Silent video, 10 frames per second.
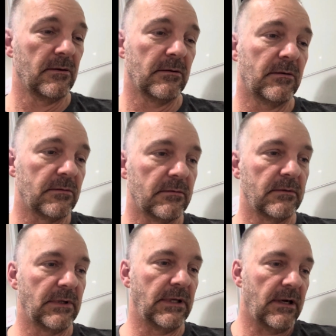Well,
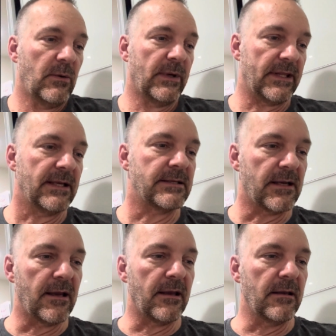you know what they
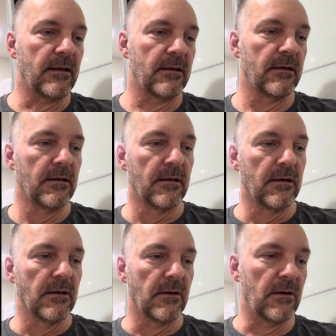say.
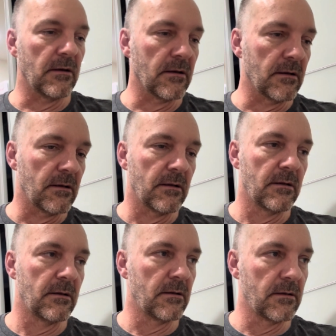You
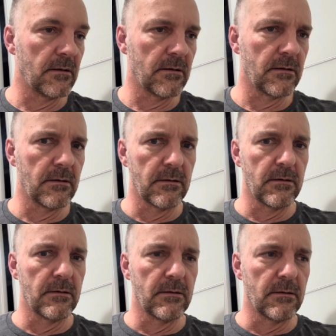do what you
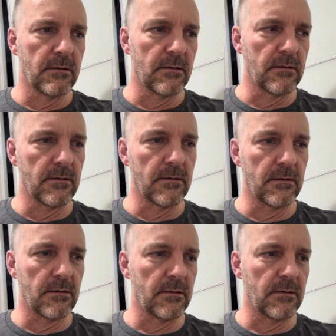can.